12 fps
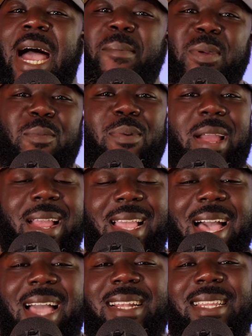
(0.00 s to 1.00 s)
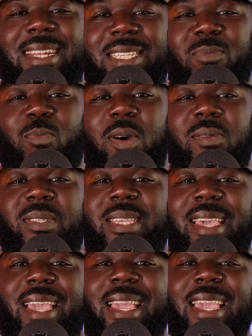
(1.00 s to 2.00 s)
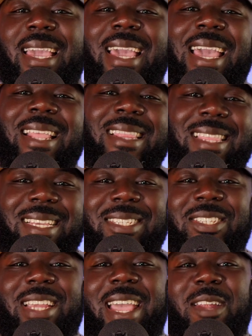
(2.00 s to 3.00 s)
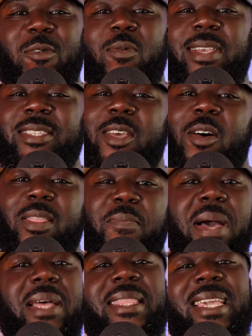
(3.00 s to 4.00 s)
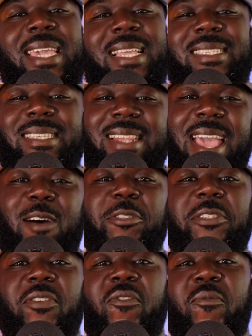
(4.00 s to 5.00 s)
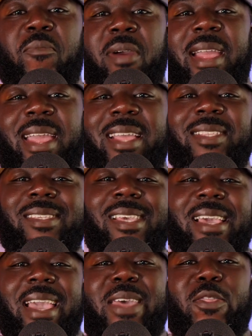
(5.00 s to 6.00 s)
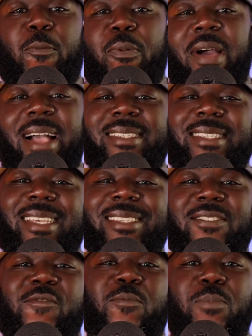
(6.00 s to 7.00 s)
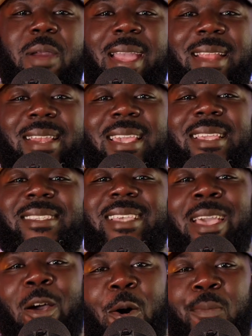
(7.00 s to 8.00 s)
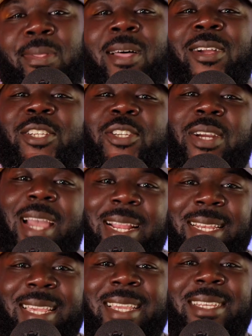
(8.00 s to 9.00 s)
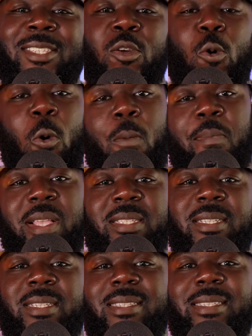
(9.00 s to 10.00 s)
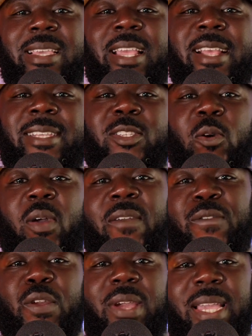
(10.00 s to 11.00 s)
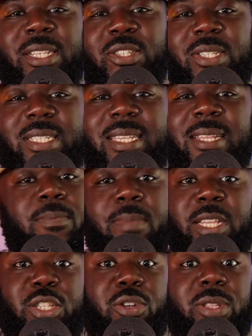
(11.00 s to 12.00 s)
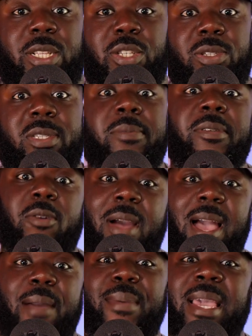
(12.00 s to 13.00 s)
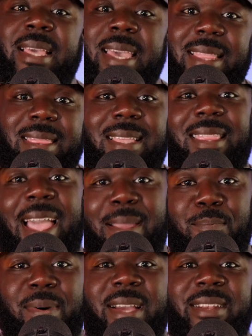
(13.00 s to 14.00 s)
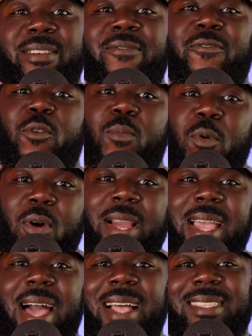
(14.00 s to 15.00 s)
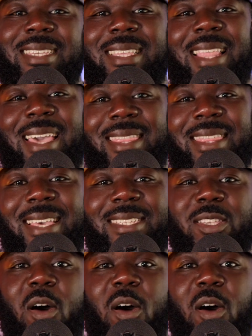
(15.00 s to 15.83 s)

I'm your brand guy, Denis Boateng, and this channel is all about the ins and outs of brands and the process of branding to help launch your ideas or business. So if you're interested, make sure that you subscribe and hit the like button for more content like this.